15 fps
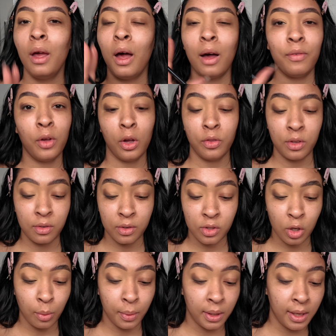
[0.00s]
I've heard this for
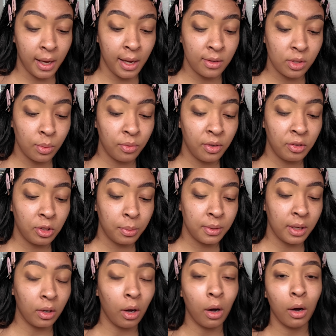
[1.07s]
so many years. Doing
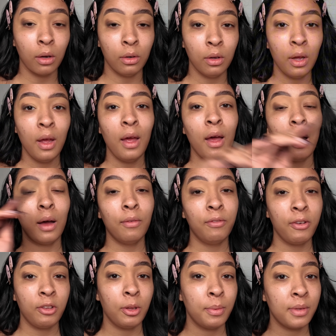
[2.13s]
50% on and
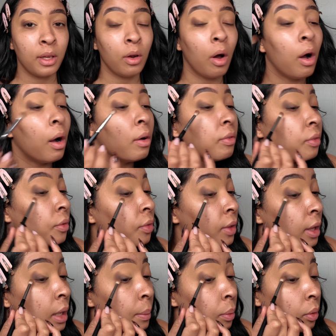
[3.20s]
50% off
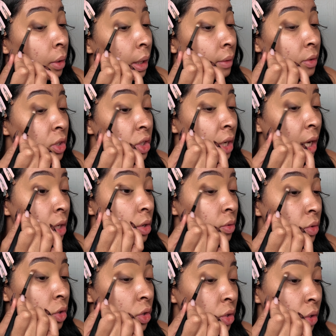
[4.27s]
the previous shade you've
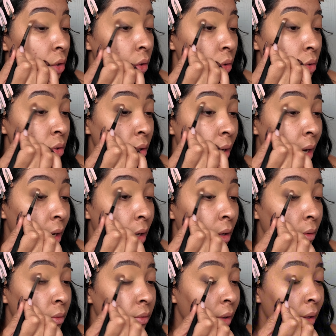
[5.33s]
just used and kind
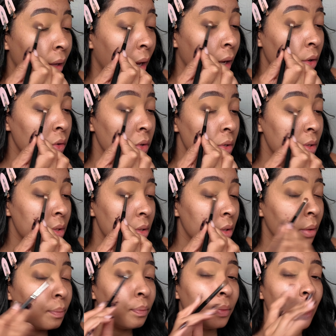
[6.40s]
of, again, just
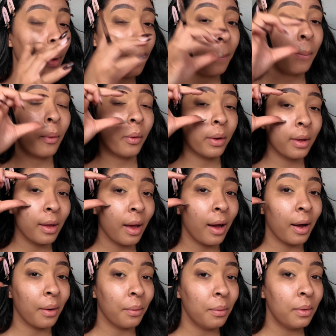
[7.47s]
bring it
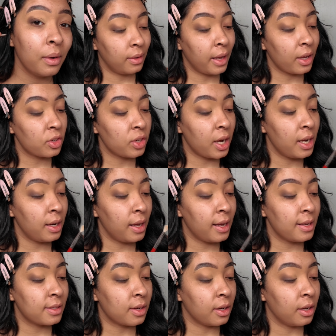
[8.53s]
out. Next shade
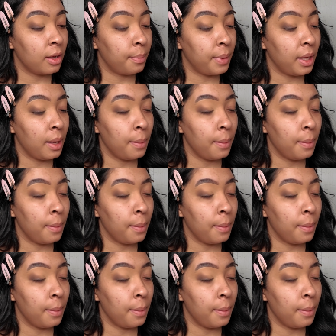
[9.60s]
is gonna be